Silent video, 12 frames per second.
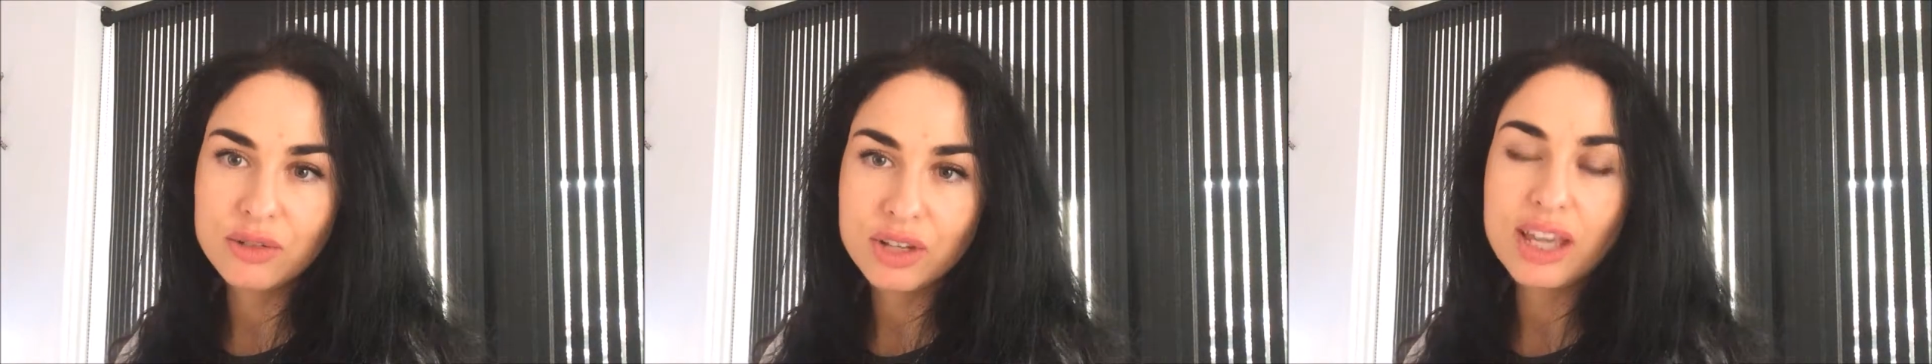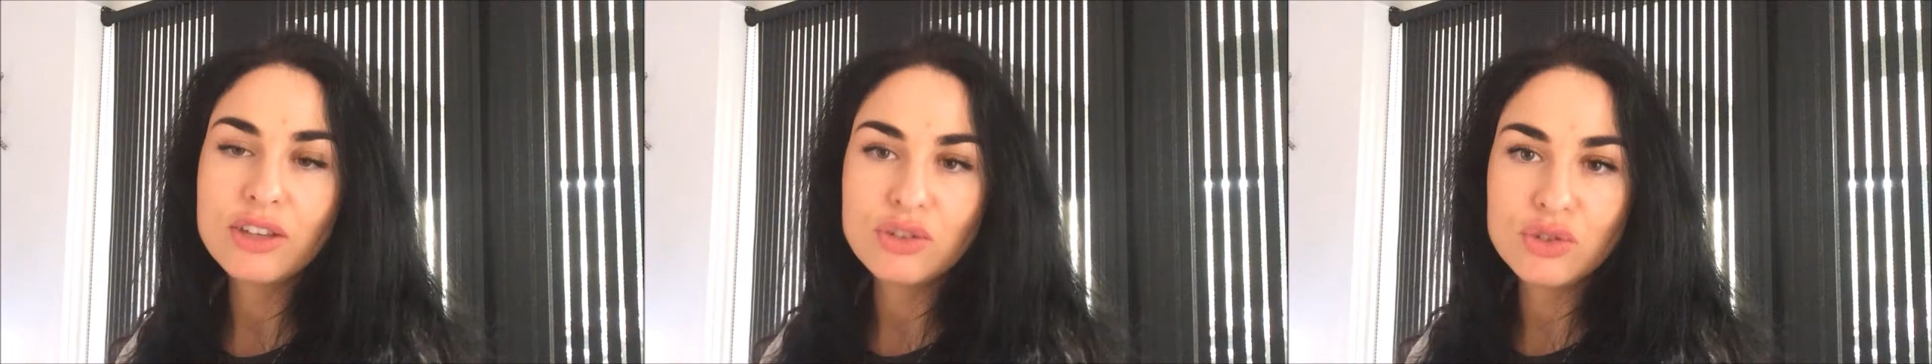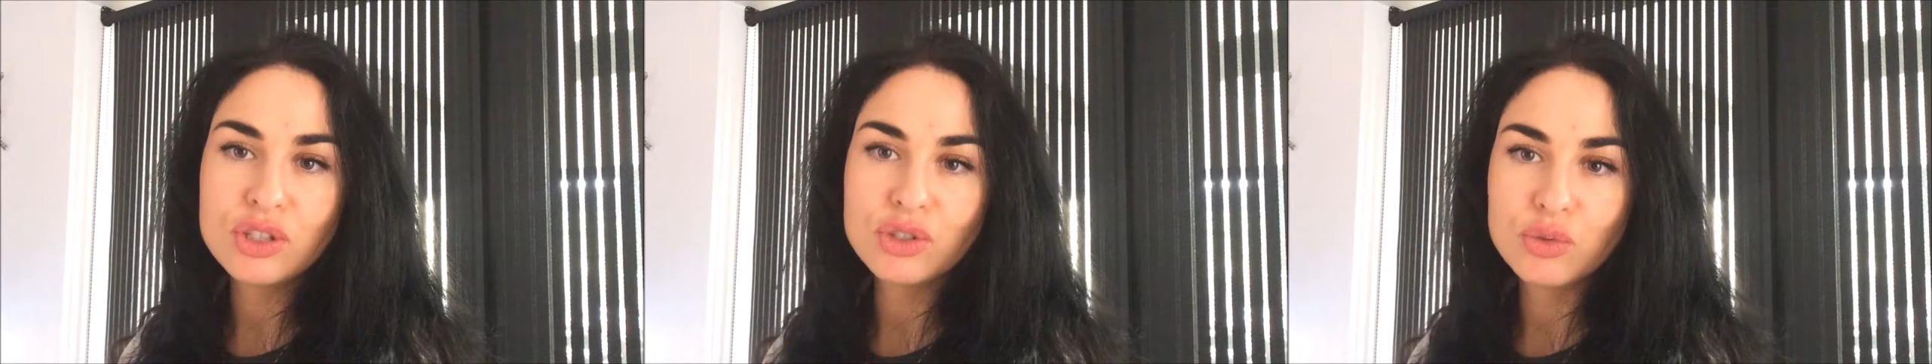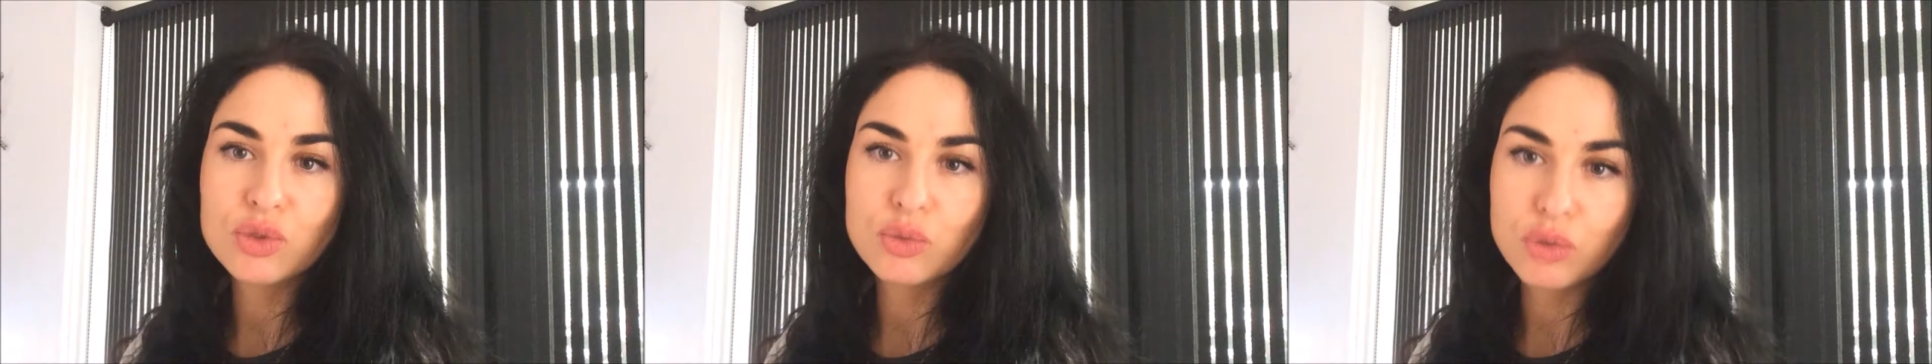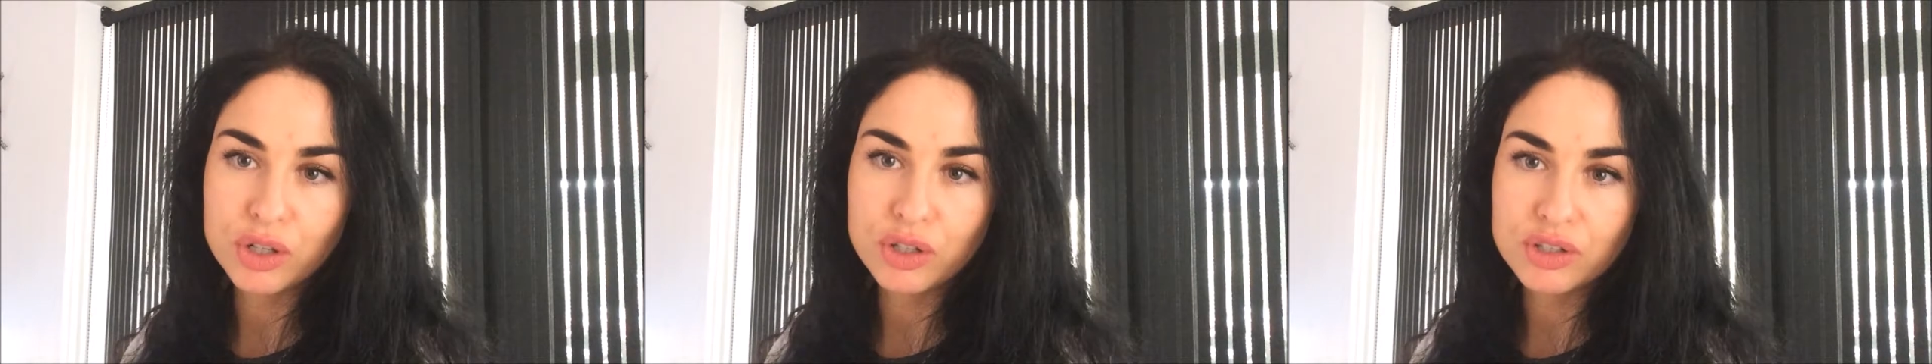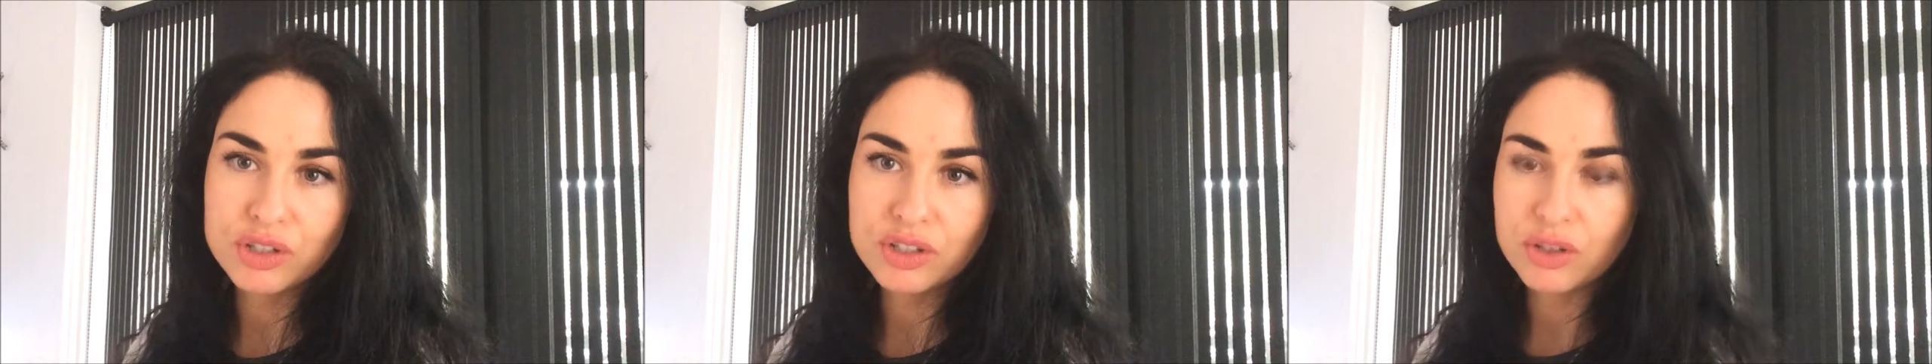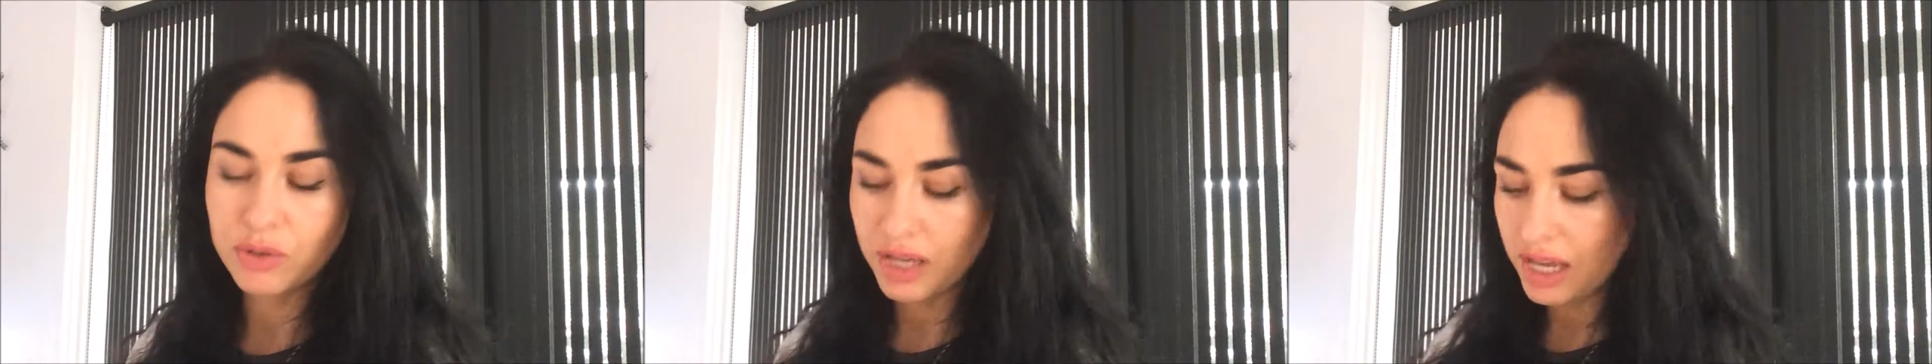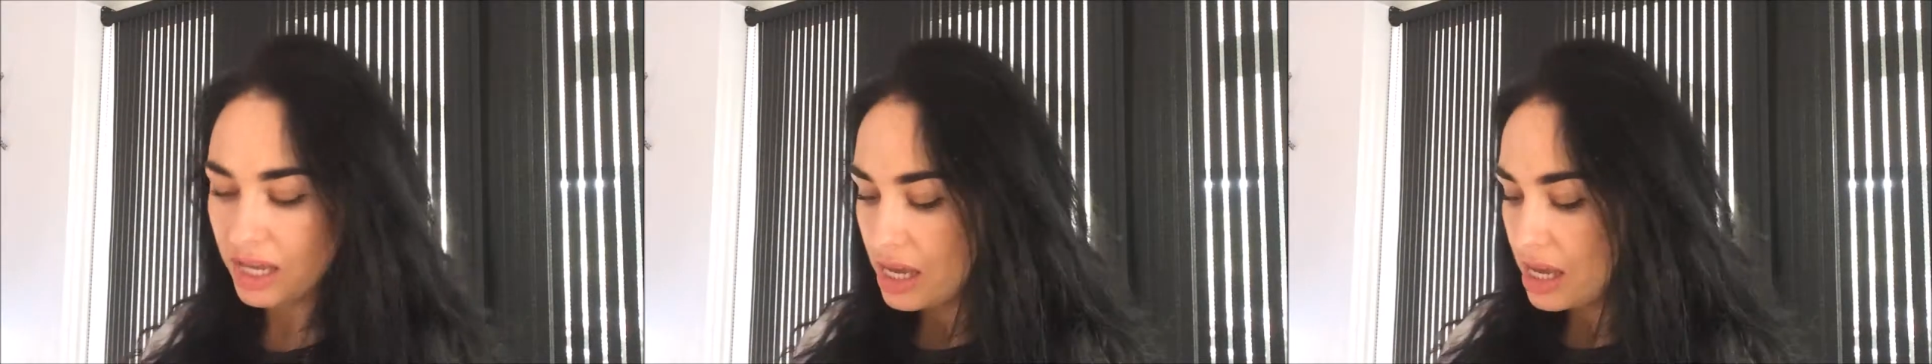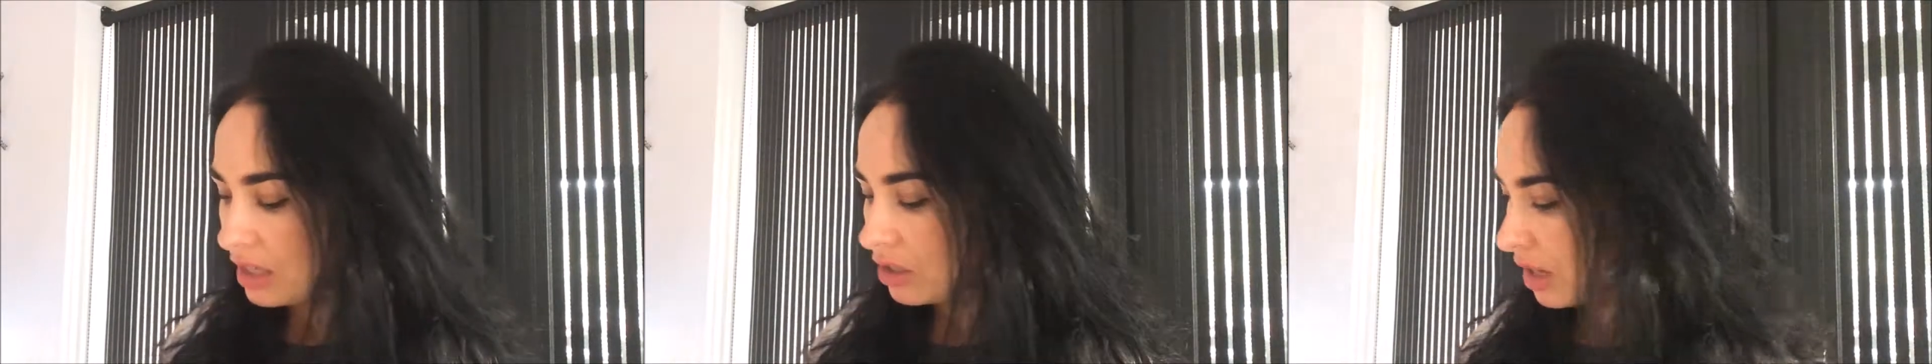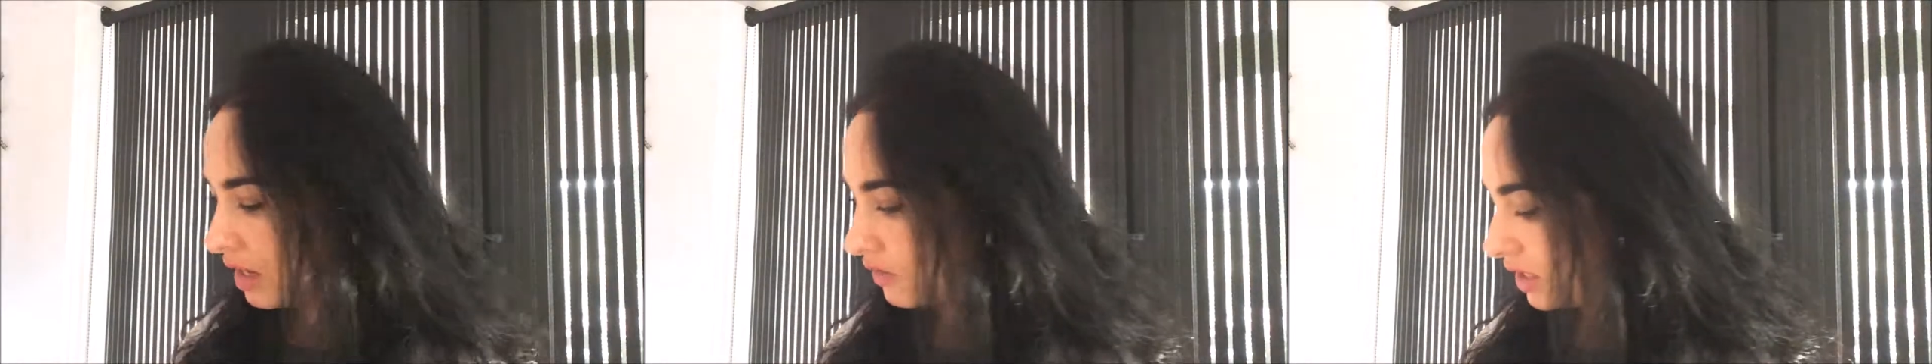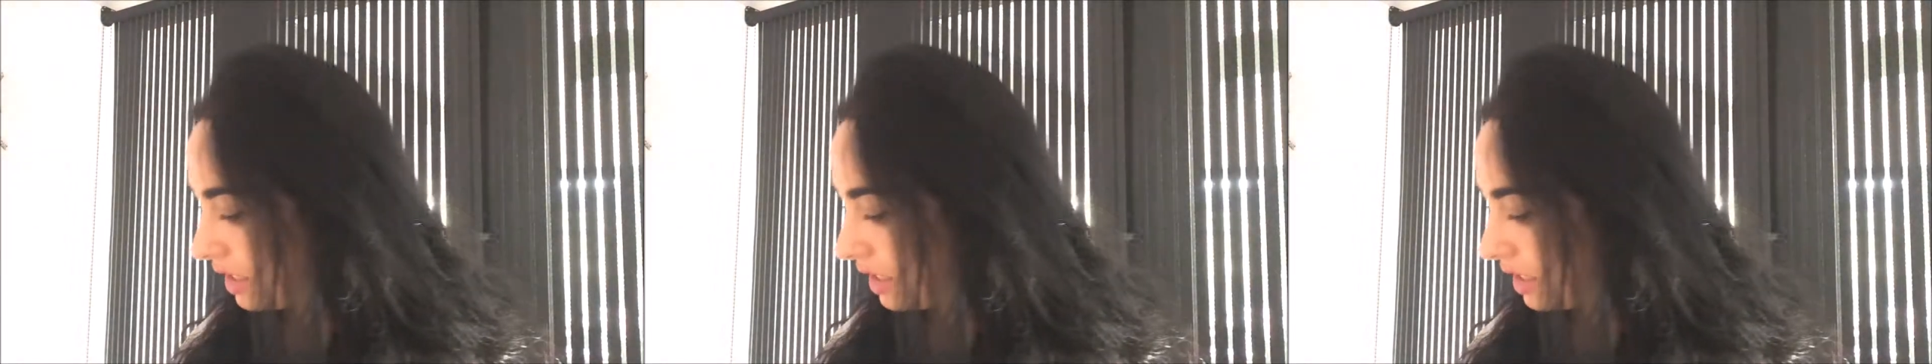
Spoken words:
okay, using those words, okay. Now I have a